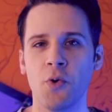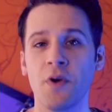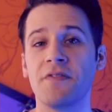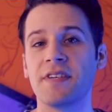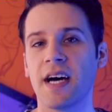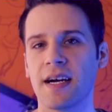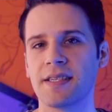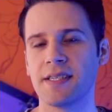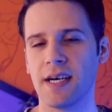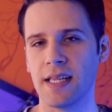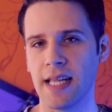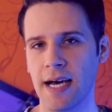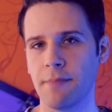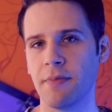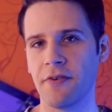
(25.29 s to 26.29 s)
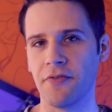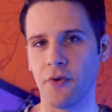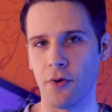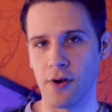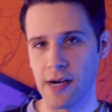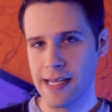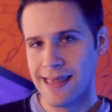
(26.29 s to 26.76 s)
We've talked a lot
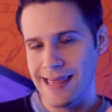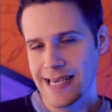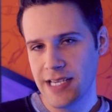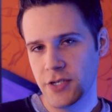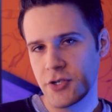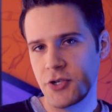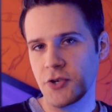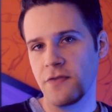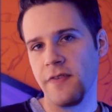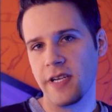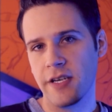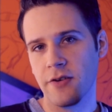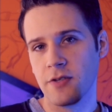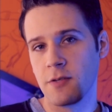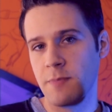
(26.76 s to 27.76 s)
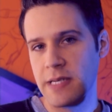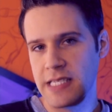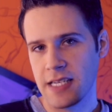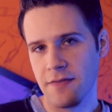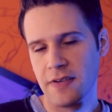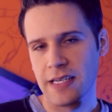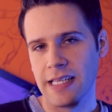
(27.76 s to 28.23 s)
before in these two videos
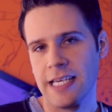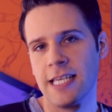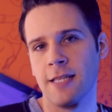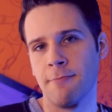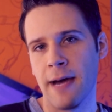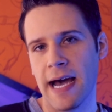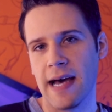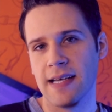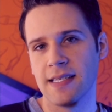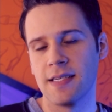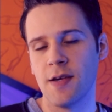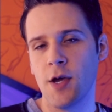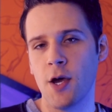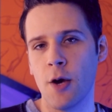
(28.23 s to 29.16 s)
specifically in the past,